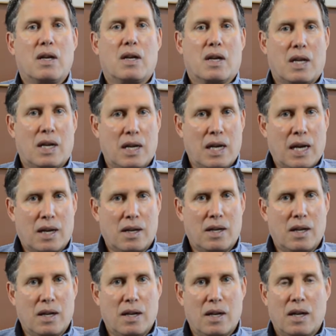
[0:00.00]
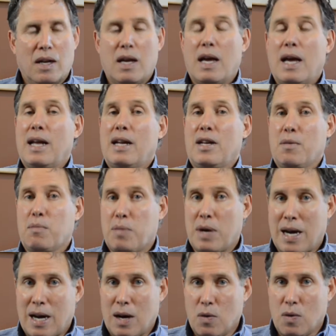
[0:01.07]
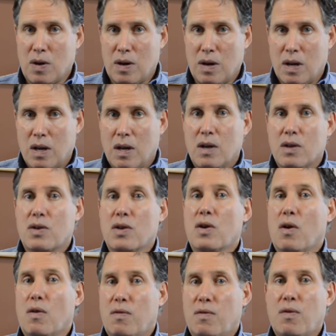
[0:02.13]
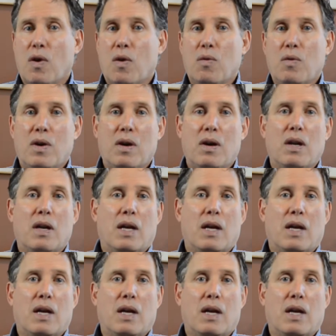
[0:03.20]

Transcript: connected, and empowered to go forward